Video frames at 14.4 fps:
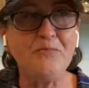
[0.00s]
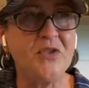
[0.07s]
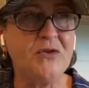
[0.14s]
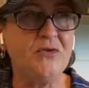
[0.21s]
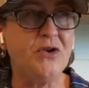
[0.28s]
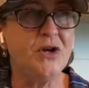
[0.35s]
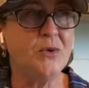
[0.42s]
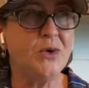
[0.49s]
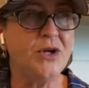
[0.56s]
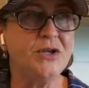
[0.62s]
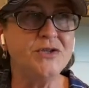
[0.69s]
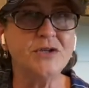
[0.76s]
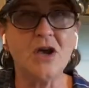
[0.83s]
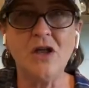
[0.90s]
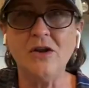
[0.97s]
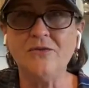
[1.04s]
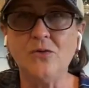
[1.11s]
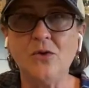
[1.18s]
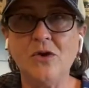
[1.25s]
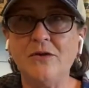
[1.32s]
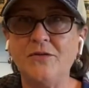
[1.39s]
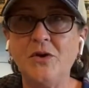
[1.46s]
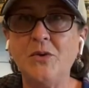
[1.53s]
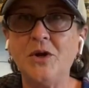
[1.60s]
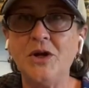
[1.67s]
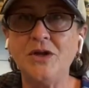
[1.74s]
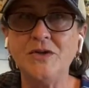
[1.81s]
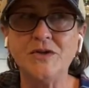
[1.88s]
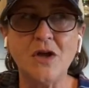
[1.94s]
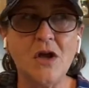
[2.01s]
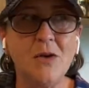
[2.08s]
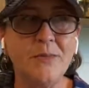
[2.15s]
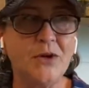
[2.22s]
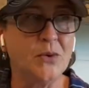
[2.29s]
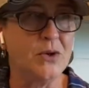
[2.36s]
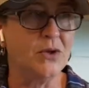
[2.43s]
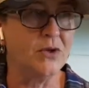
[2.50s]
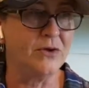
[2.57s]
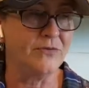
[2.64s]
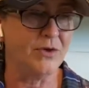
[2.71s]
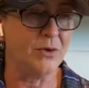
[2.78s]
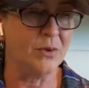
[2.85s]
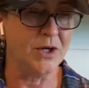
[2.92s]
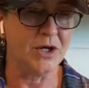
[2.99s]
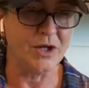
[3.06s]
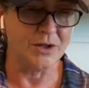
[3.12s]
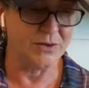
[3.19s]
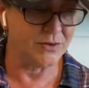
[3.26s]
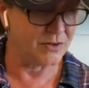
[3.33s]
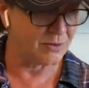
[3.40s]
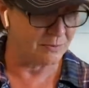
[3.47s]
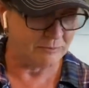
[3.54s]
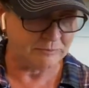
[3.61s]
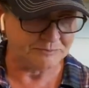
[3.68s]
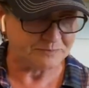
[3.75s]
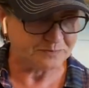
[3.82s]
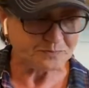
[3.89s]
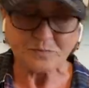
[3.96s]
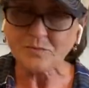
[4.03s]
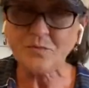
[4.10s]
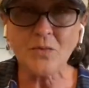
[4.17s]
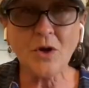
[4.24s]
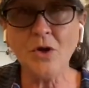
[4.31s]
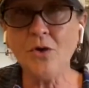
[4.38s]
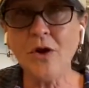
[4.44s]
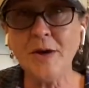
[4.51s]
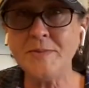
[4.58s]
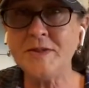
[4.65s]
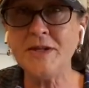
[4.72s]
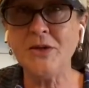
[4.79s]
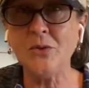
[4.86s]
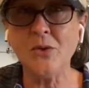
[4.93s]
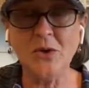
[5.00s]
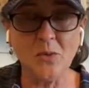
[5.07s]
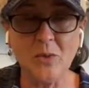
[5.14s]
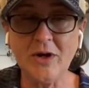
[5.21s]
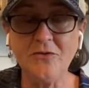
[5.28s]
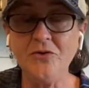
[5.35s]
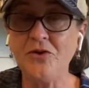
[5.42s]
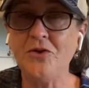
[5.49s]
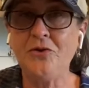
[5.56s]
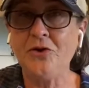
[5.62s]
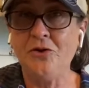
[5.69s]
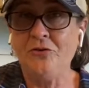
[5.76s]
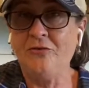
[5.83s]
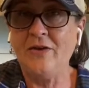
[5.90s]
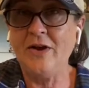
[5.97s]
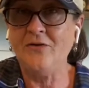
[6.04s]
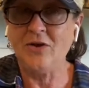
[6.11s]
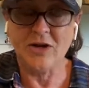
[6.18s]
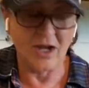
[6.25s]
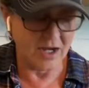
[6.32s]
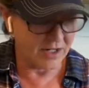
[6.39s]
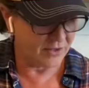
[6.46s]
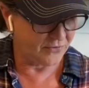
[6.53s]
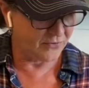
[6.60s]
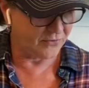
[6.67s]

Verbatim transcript: If you don't want to use olive oil, if you want to use almond oil, or if you want to use grapeseed oil, whatever your favorite kind of